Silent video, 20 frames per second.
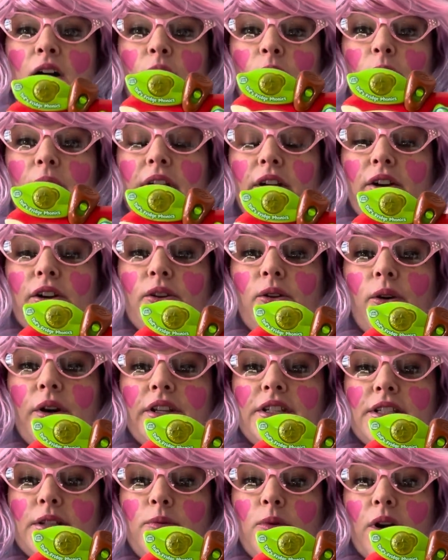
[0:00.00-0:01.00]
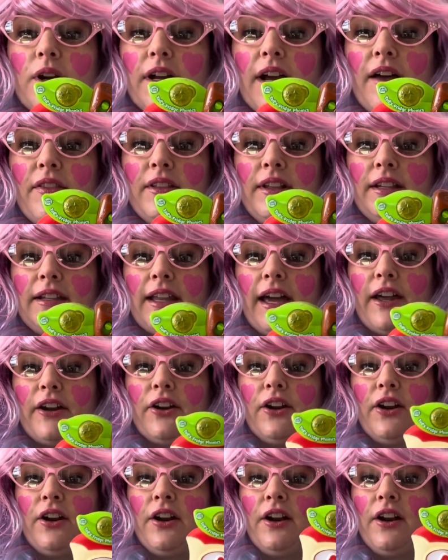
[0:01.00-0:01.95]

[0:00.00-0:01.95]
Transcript: We are going to work on the letter